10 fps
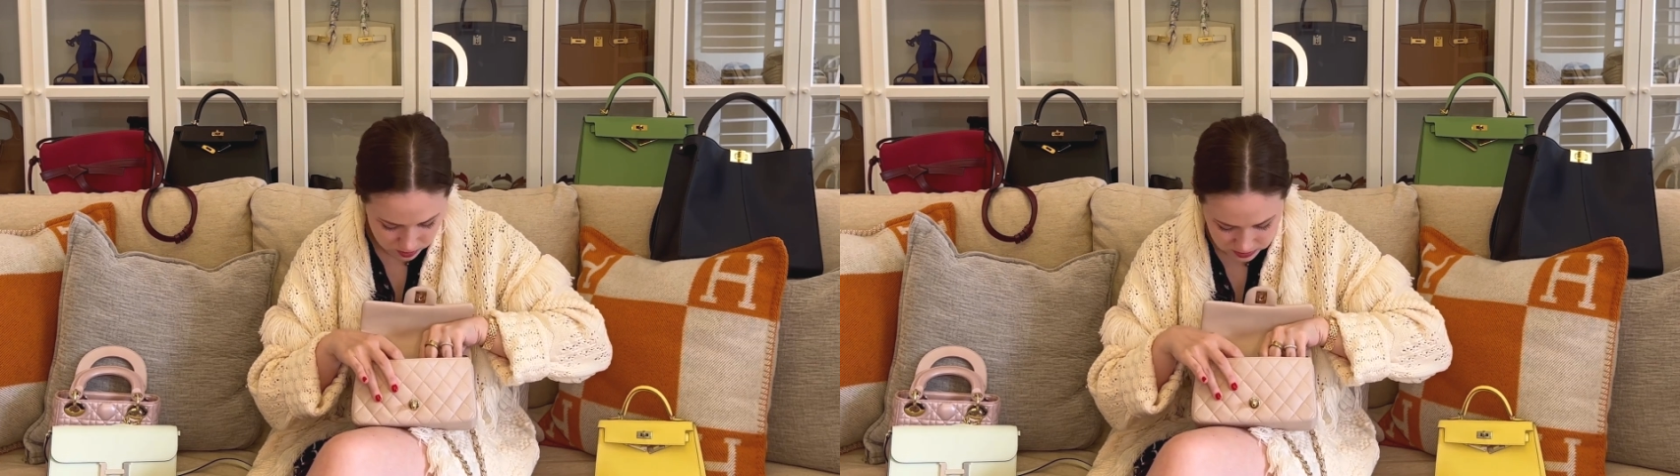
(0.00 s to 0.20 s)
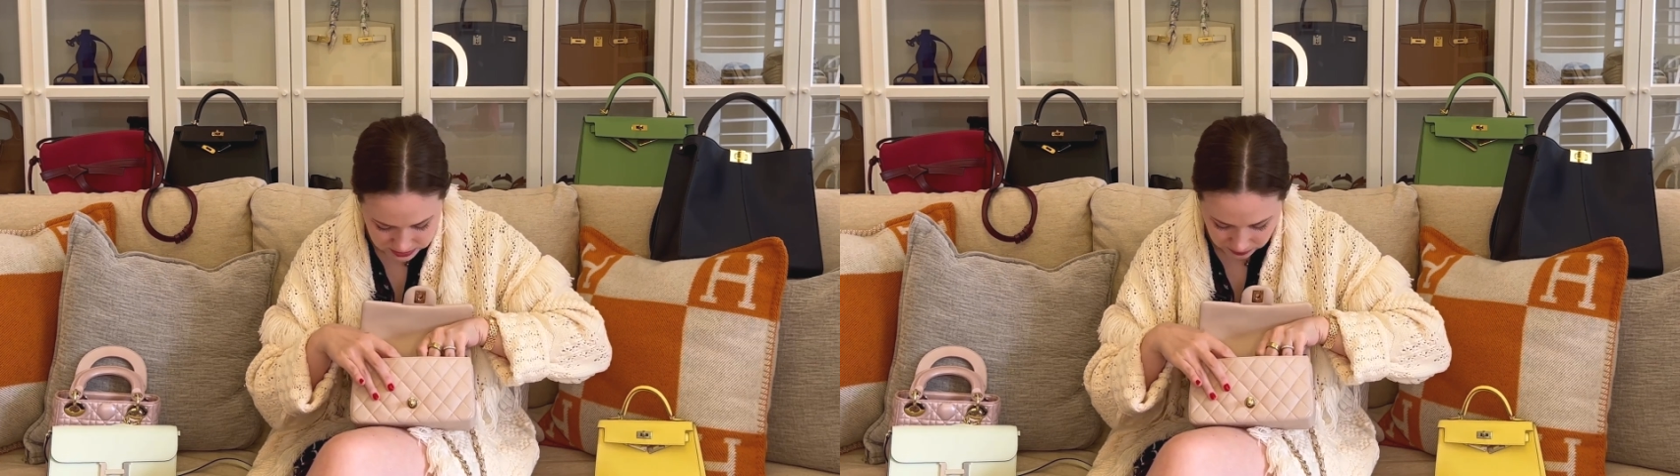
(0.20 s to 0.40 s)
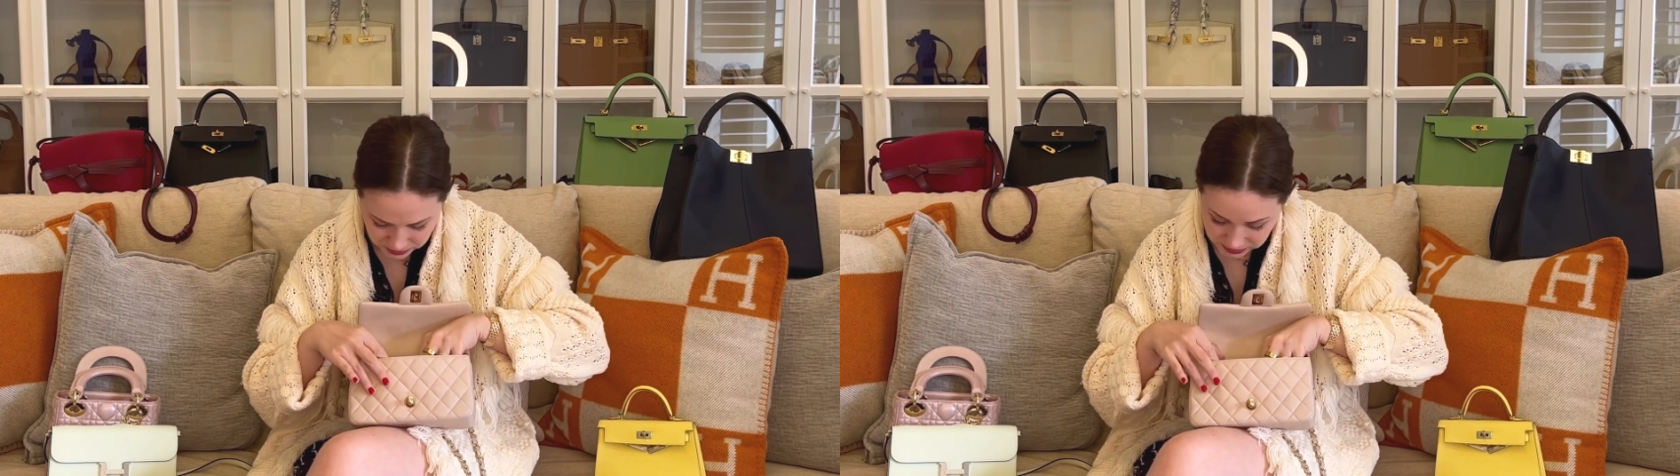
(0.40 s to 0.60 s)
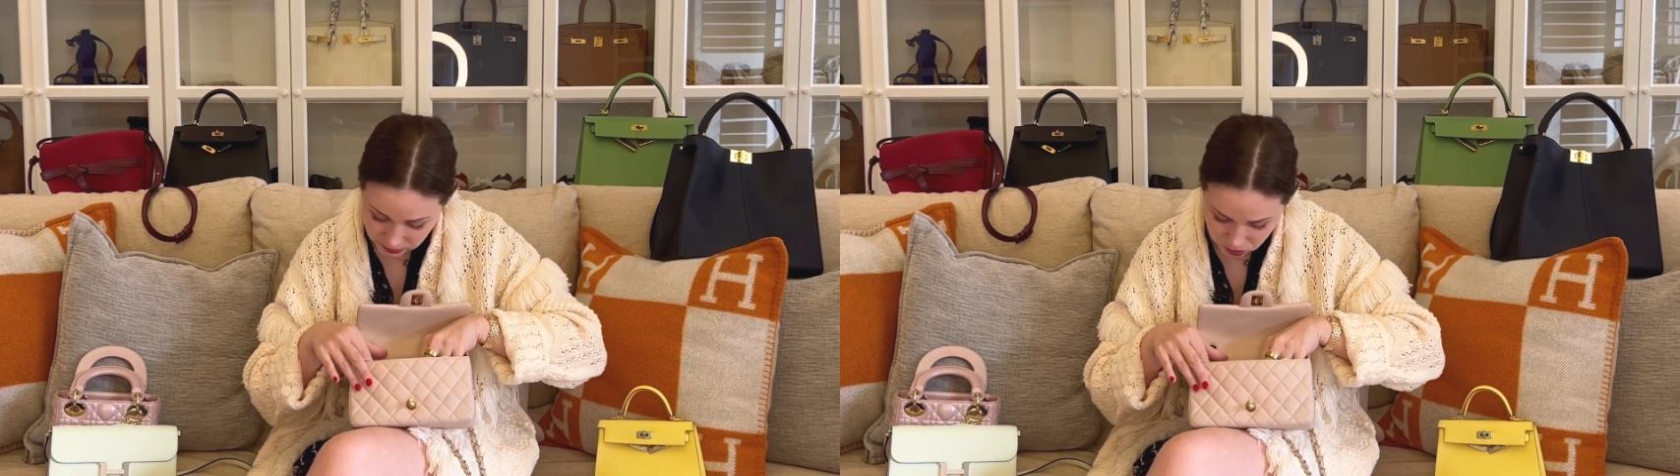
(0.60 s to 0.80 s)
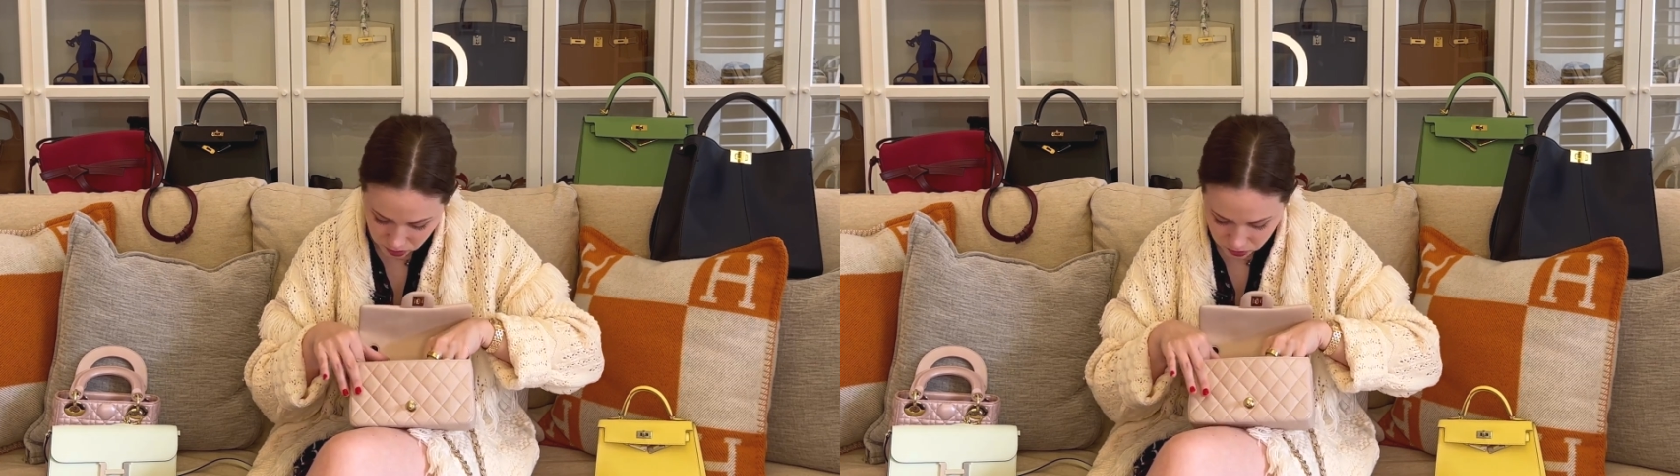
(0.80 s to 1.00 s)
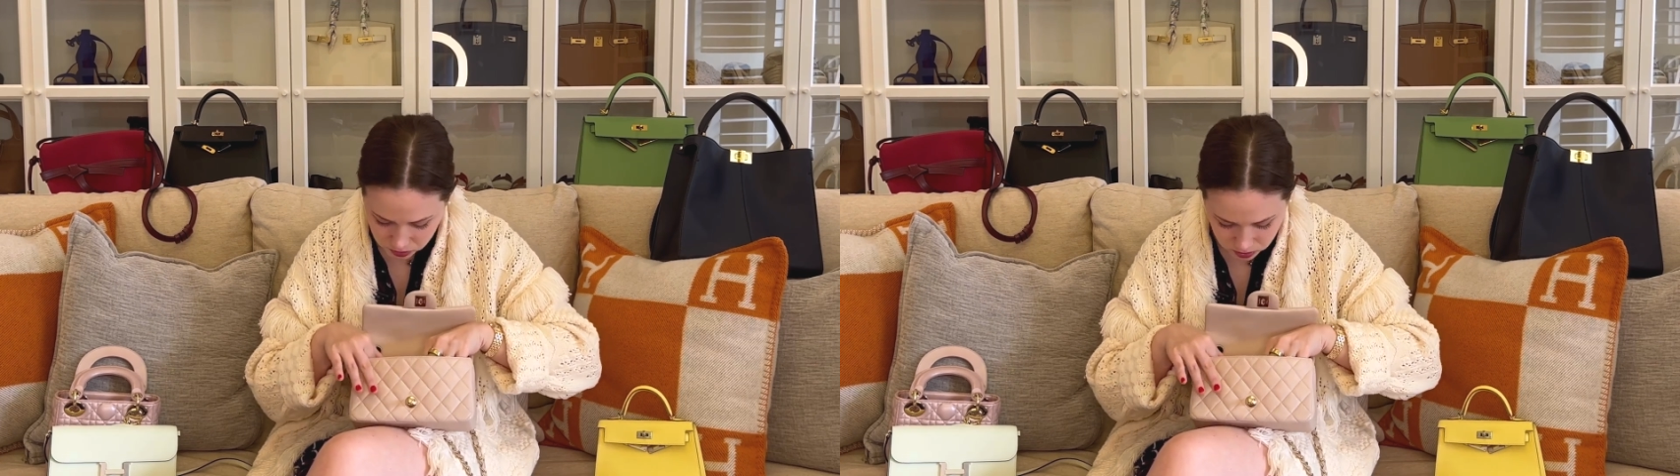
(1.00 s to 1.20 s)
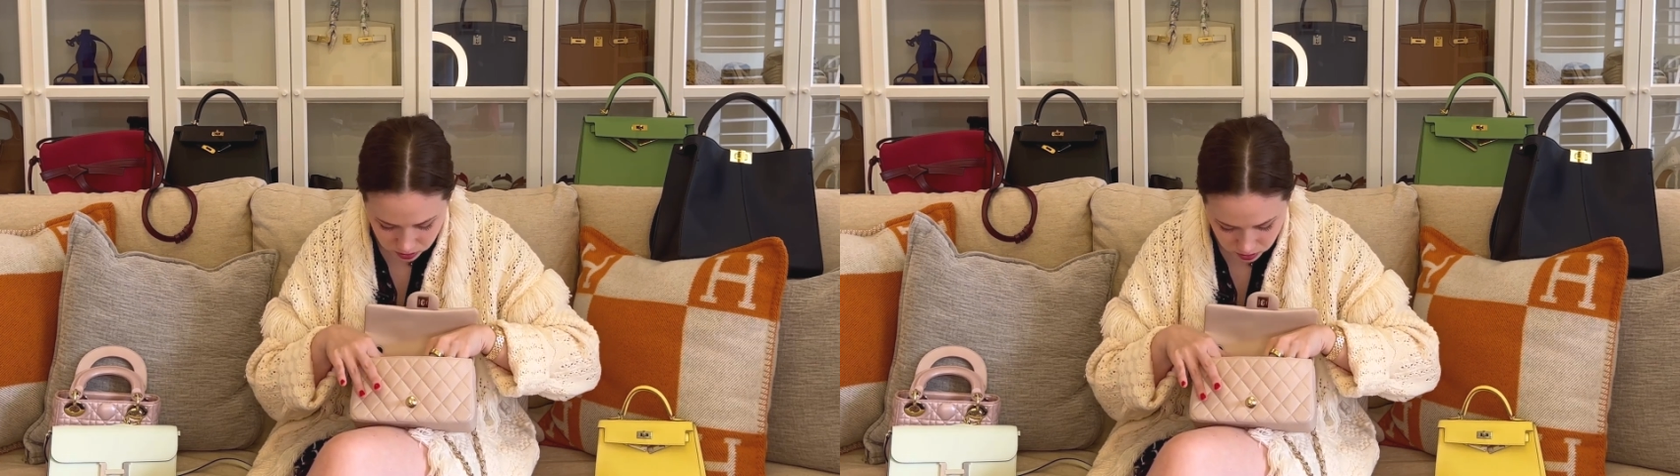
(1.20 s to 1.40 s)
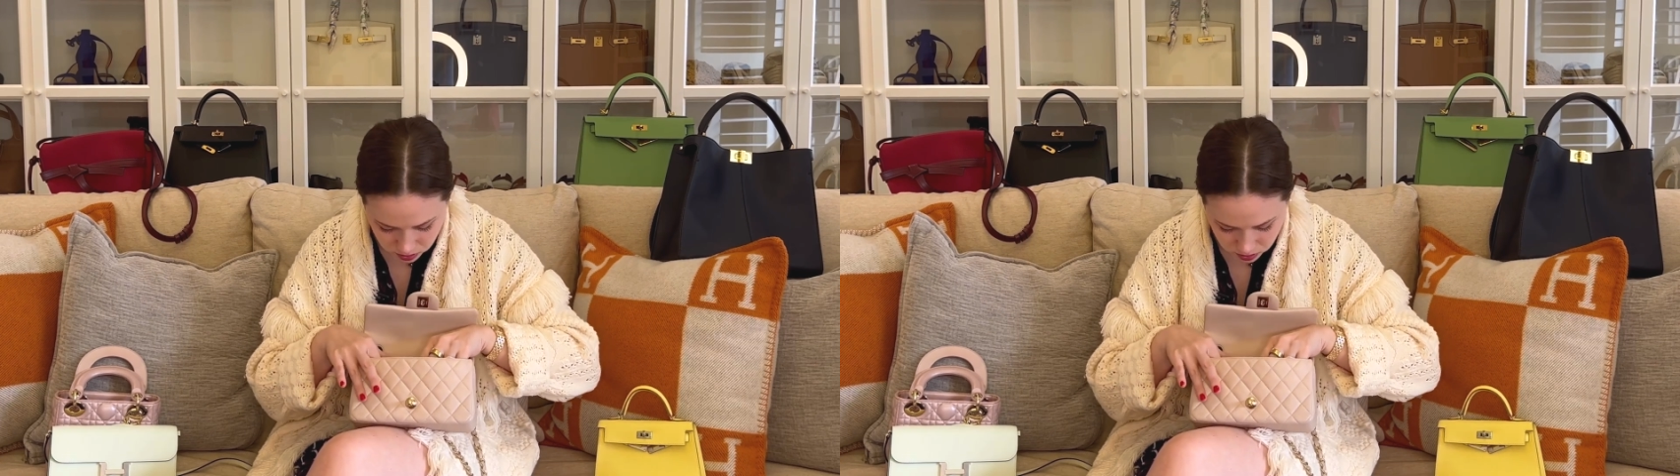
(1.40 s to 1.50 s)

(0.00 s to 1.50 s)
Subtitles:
some euros